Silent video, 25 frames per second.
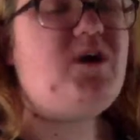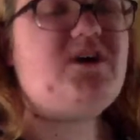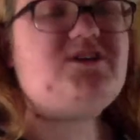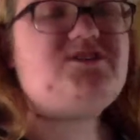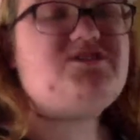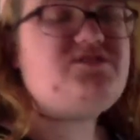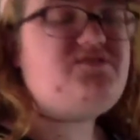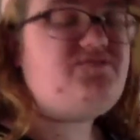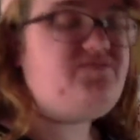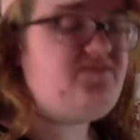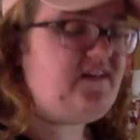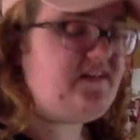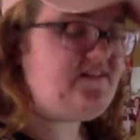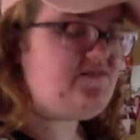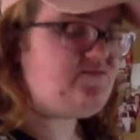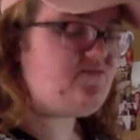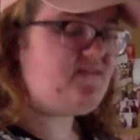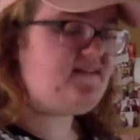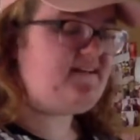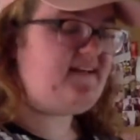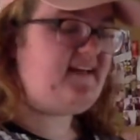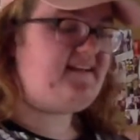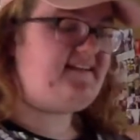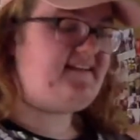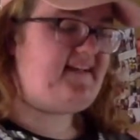watching Flight
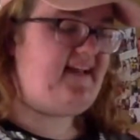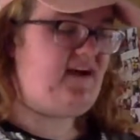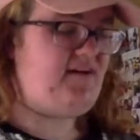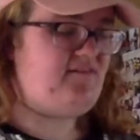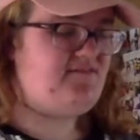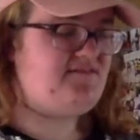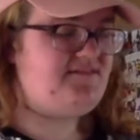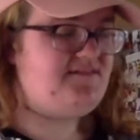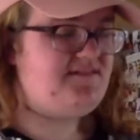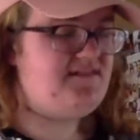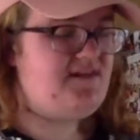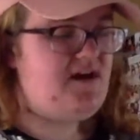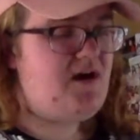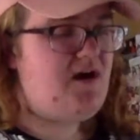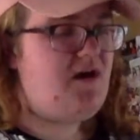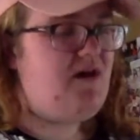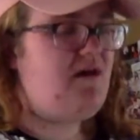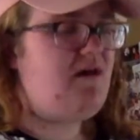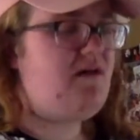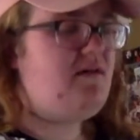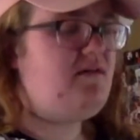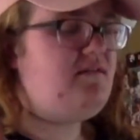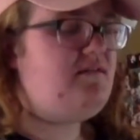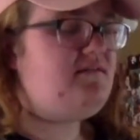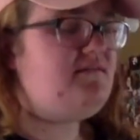29 Down.
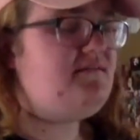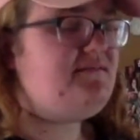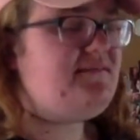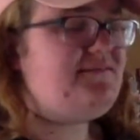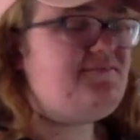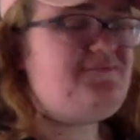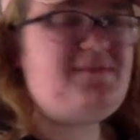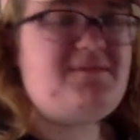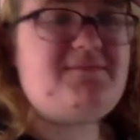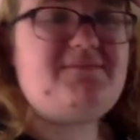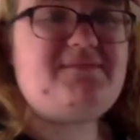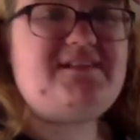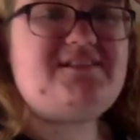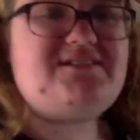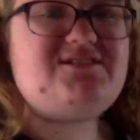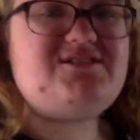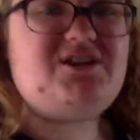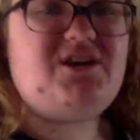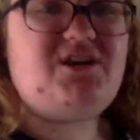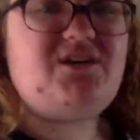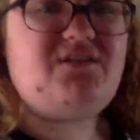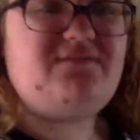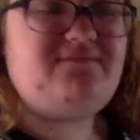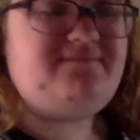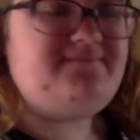Oh, I love that
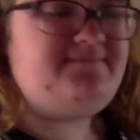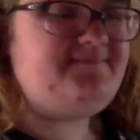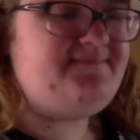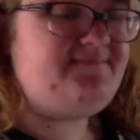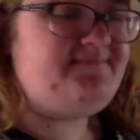show.